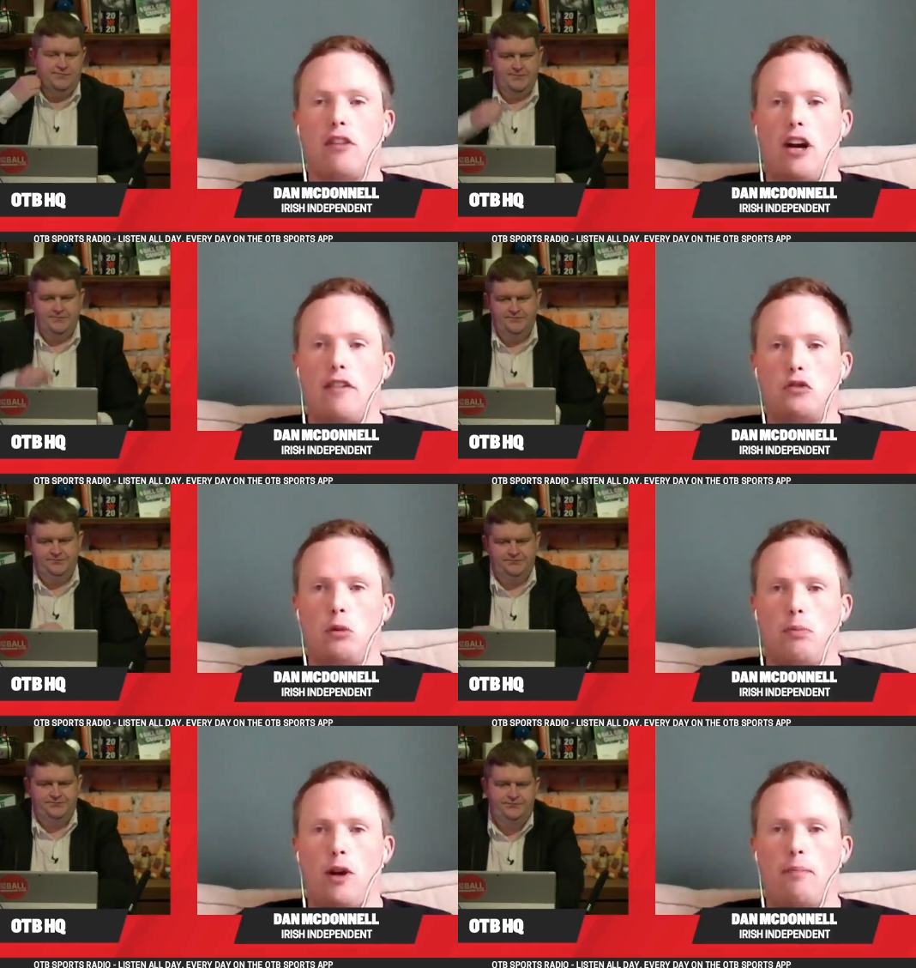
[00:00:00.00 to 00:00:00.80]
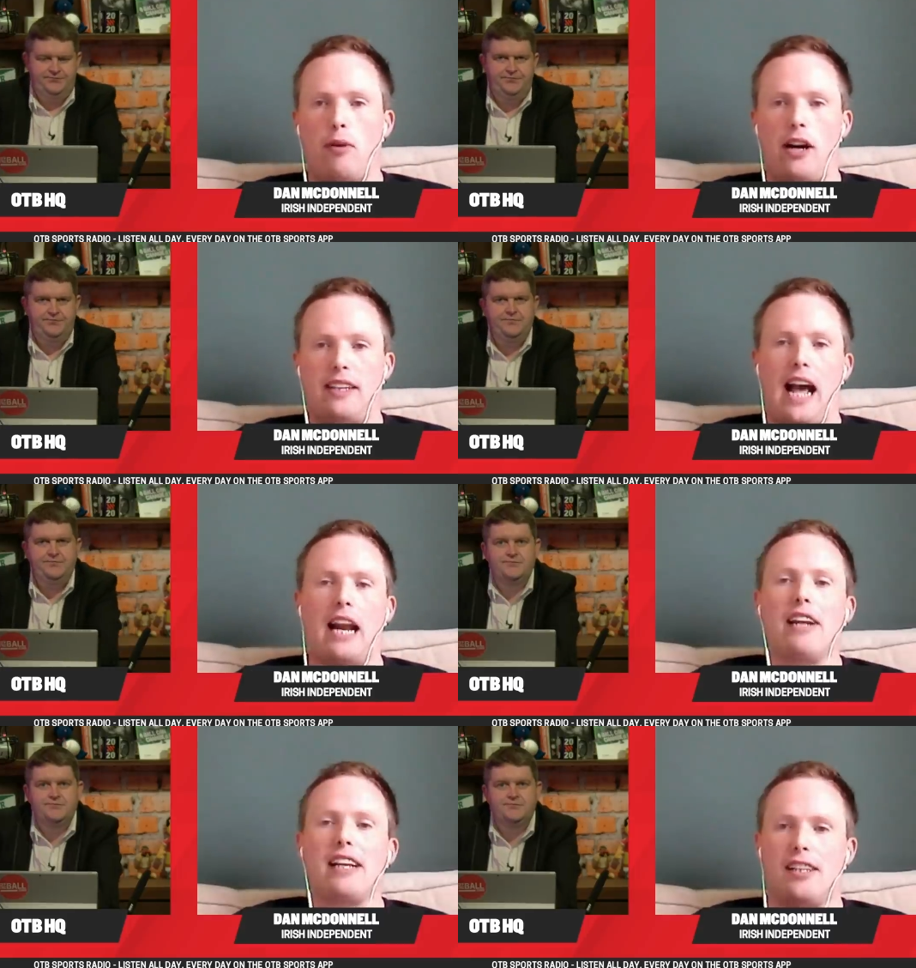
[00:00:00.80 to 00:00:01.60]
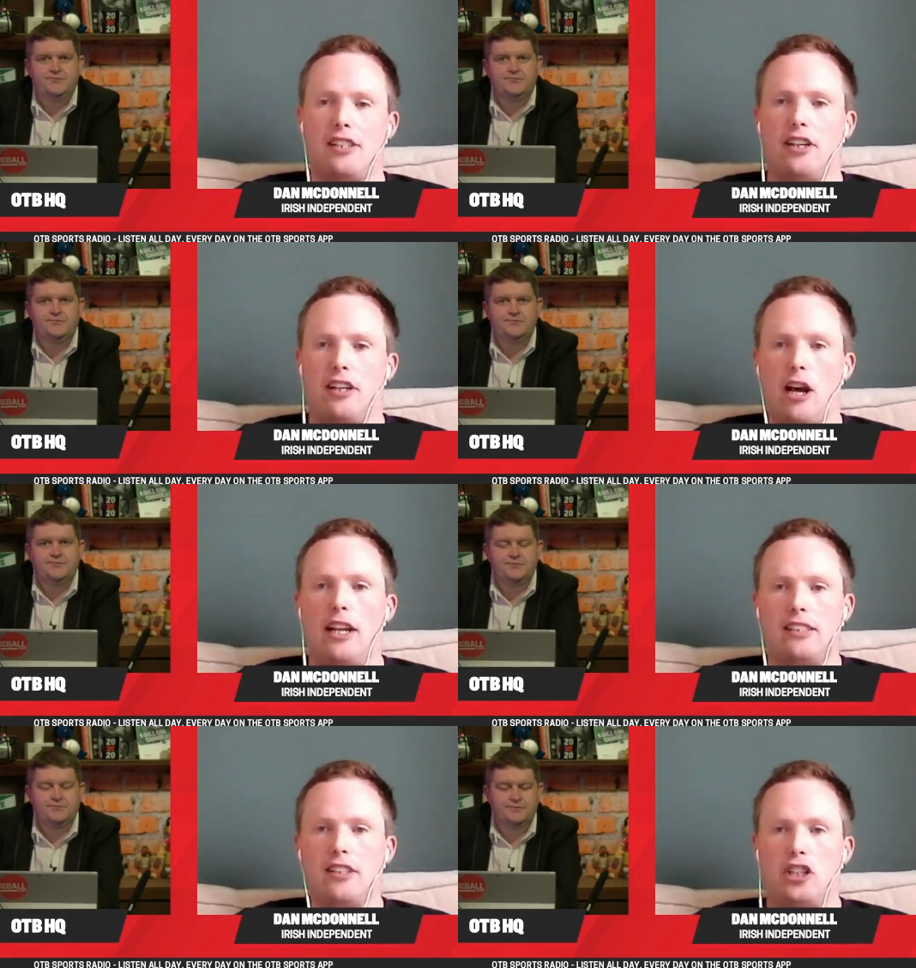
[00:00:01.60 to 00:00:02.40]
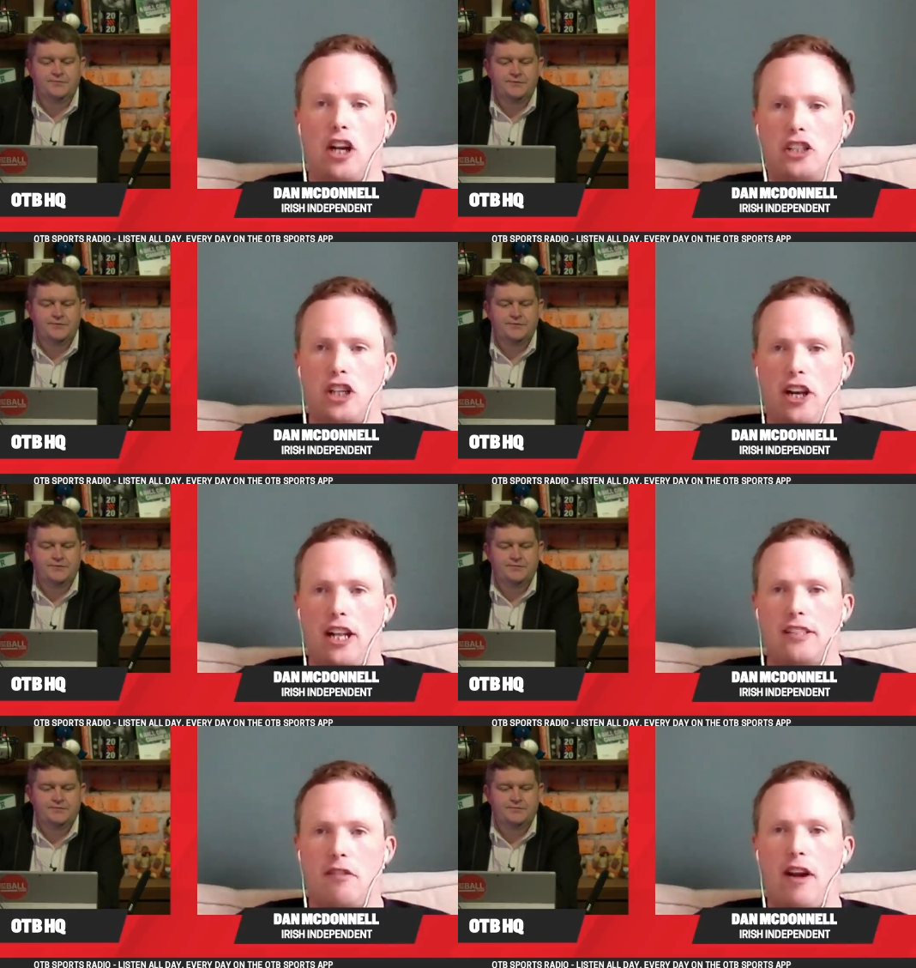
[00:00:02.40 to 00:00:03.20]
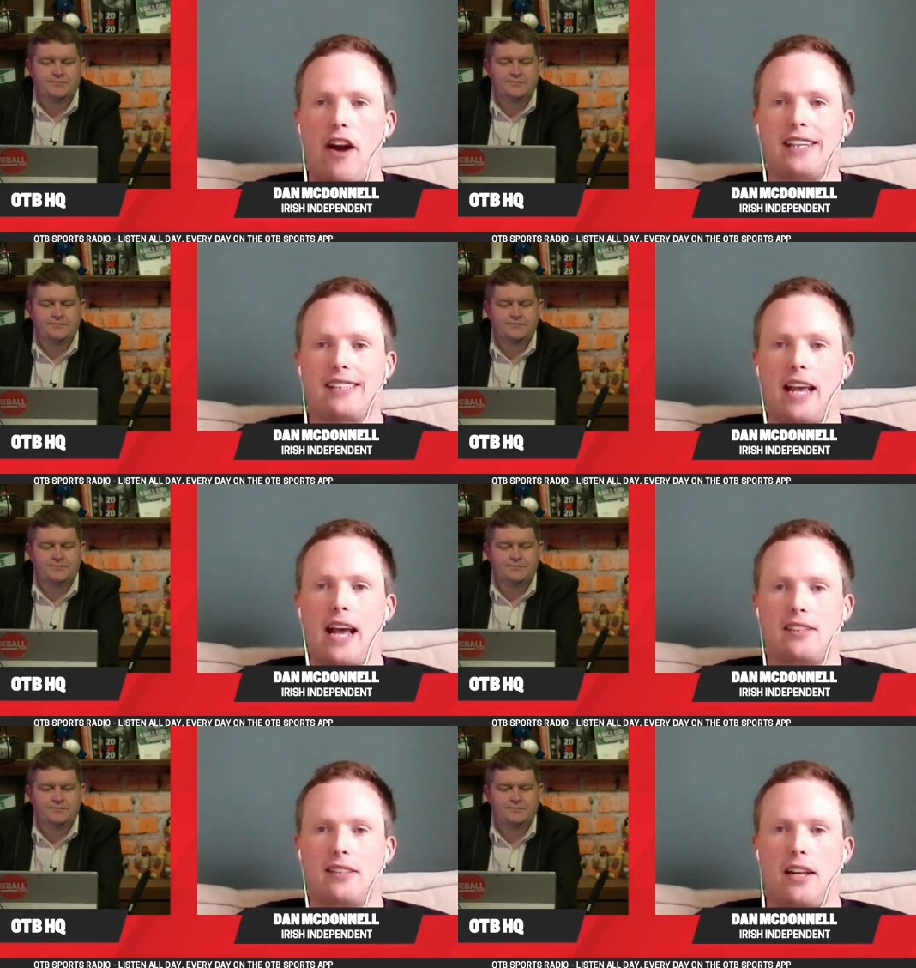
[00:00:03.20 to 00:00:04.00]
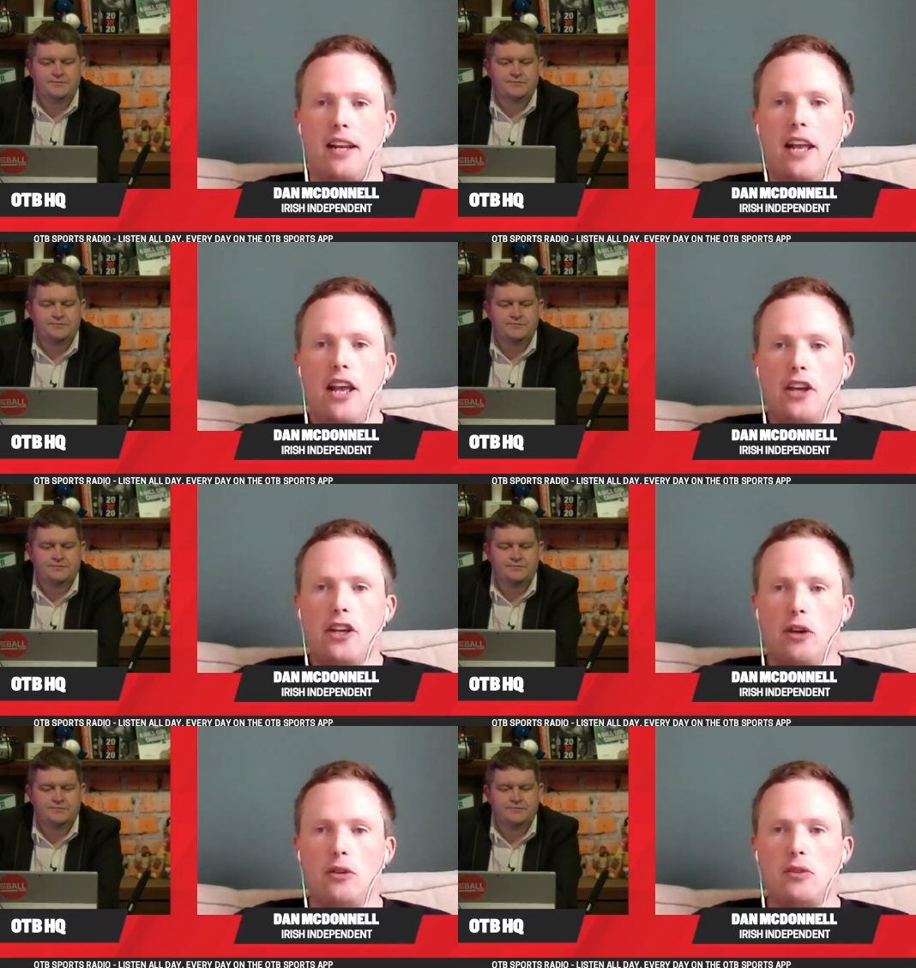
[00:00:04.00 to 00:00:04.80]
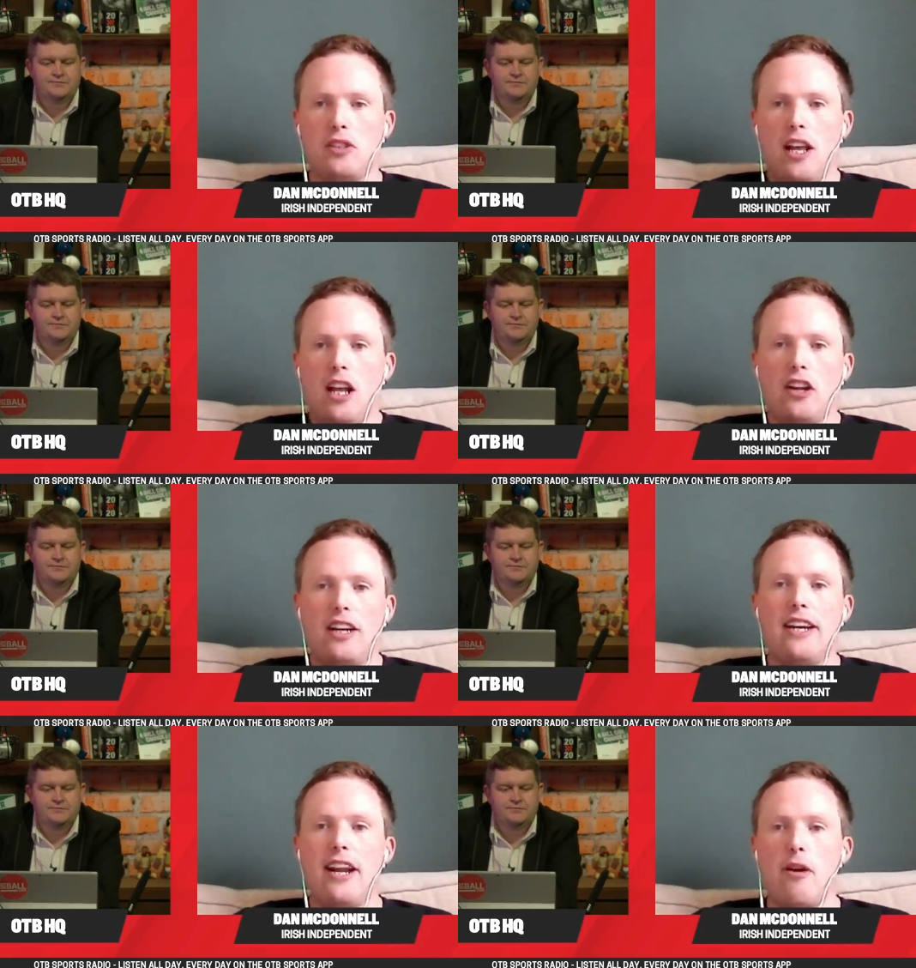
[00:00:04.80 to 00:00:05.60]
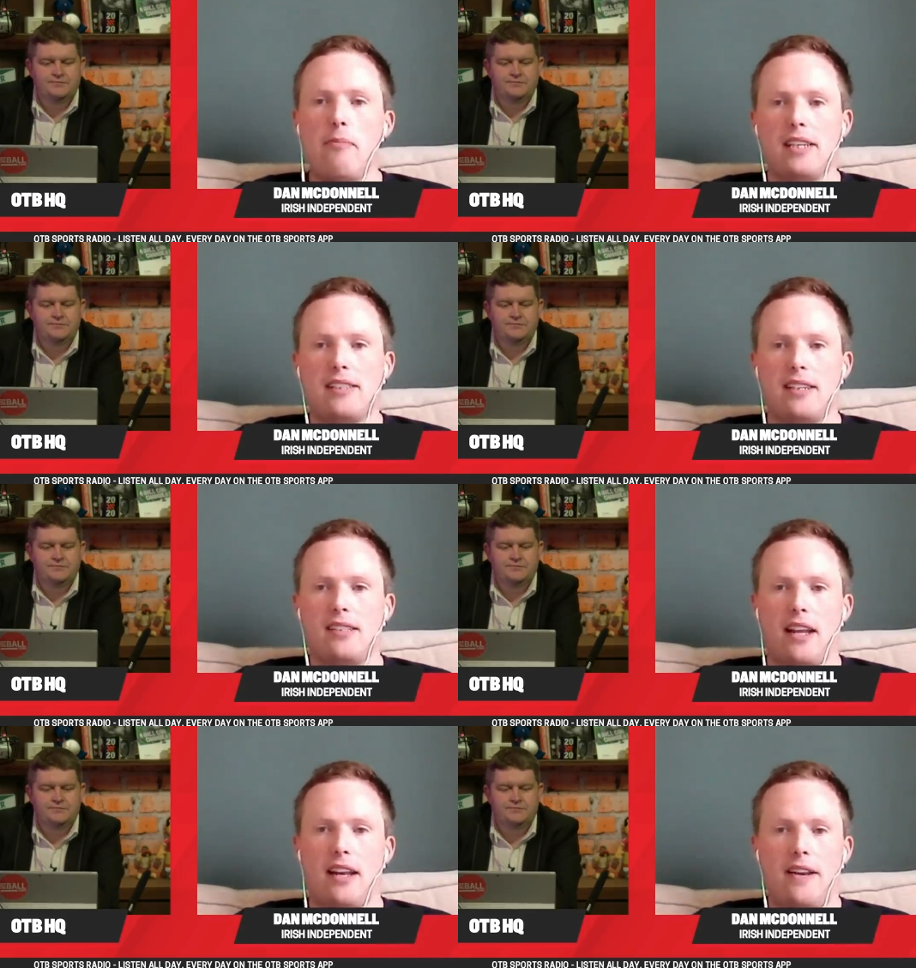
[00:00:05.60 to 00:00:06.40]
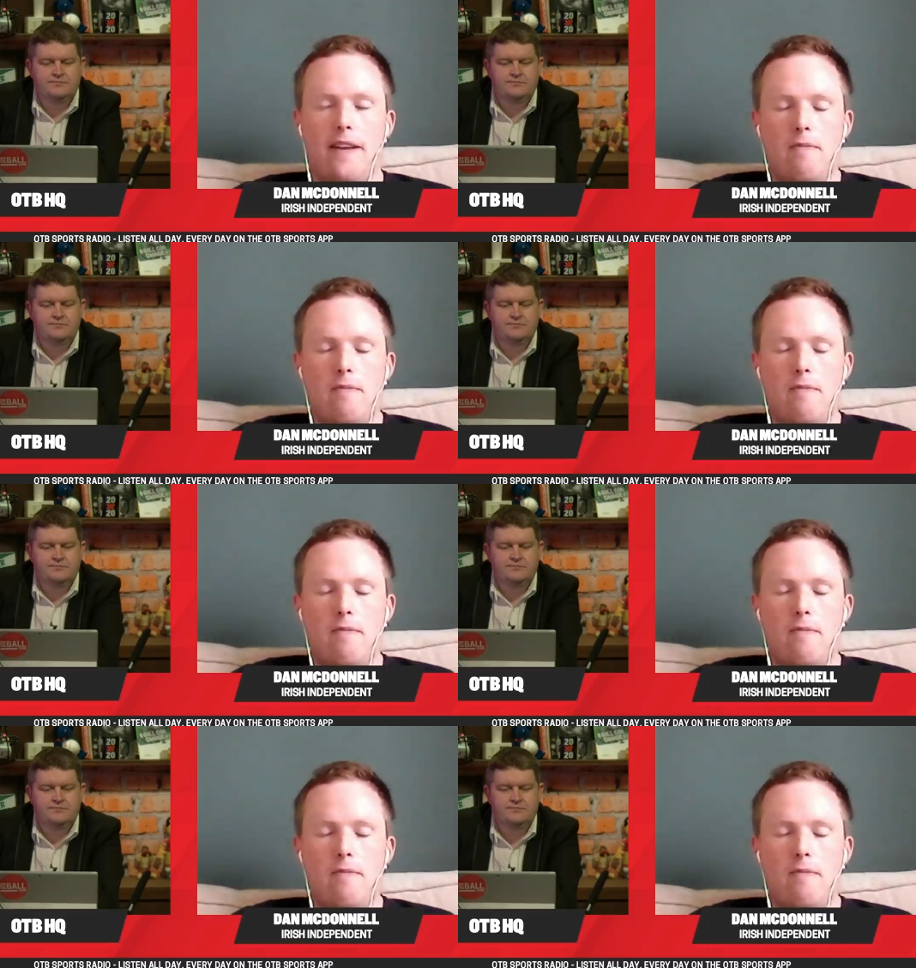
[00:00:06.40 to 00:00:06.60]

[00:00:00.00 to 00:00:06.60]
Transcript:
Speaker 1: of Irish football, part of that I've listened to I listened to John Giles and various guests and you know, there was a lot of near misses and